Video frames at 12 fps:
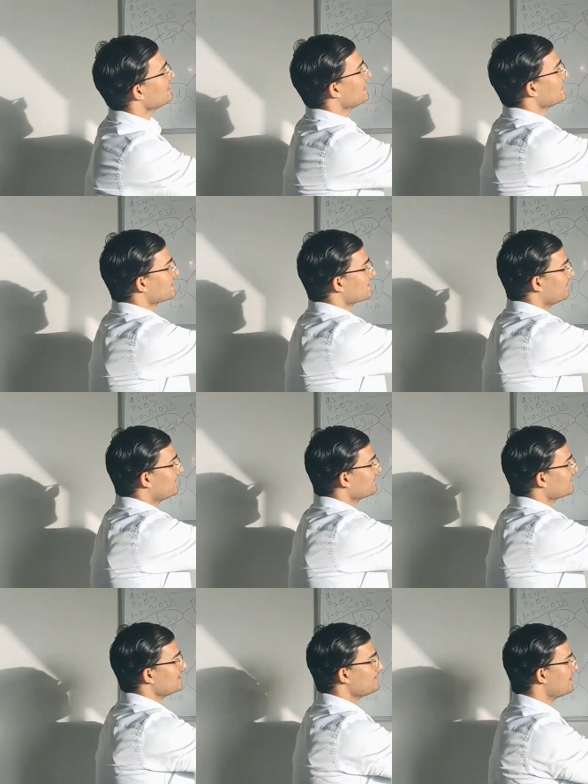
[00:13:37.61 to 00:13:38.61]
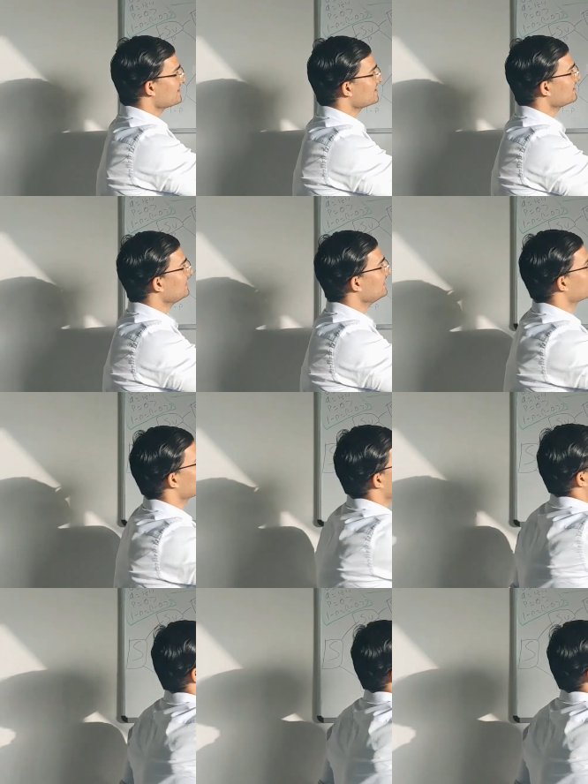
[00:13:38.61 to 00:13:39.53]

it's 50. Basically, this is